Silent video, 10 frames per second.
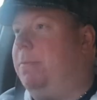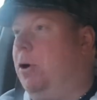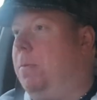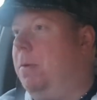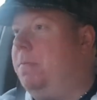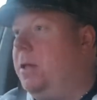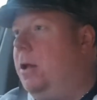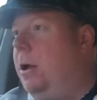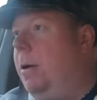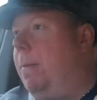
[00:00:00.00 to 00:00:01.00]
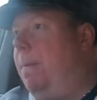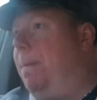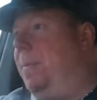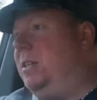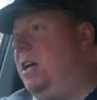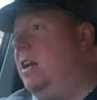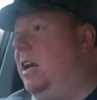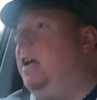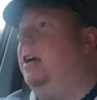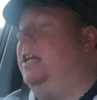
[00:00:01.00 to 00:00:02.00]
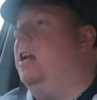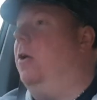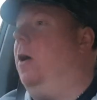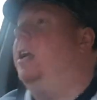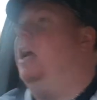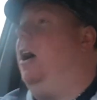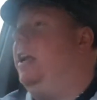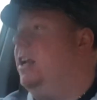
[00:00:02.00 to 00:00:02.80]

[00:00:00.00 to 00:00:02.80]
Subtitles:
problem, but certainly, you know, I